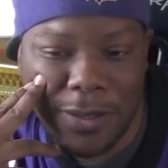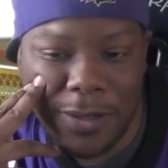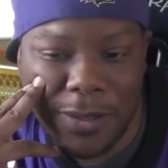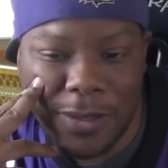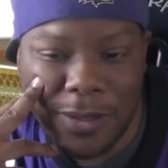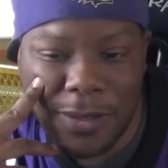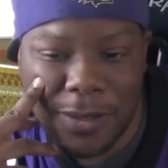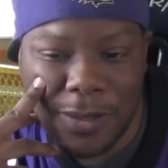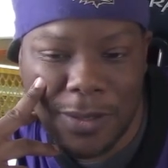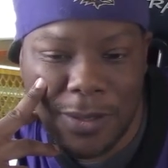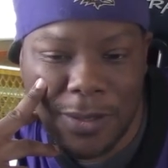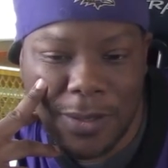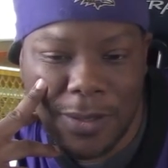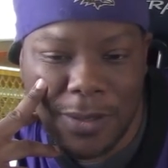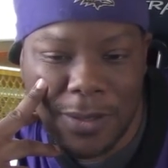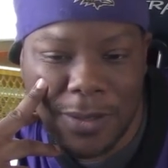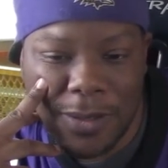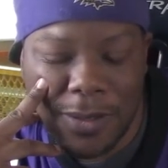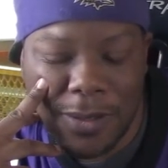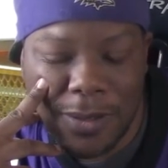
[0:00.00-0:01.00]

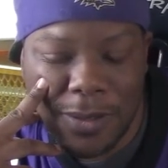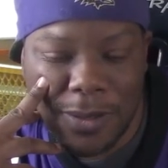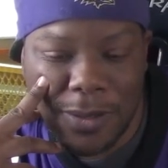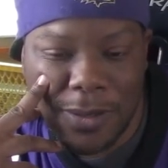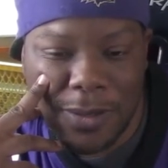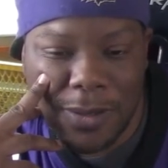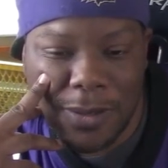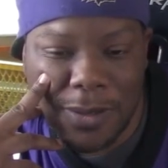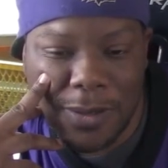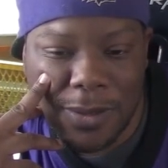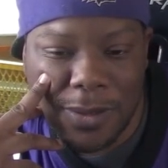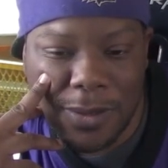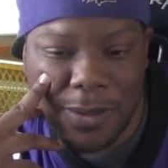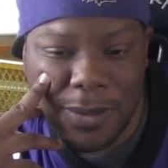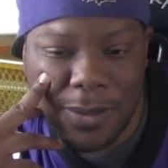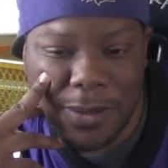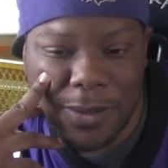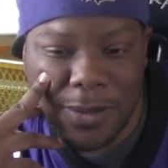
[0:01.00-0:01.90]
(silence)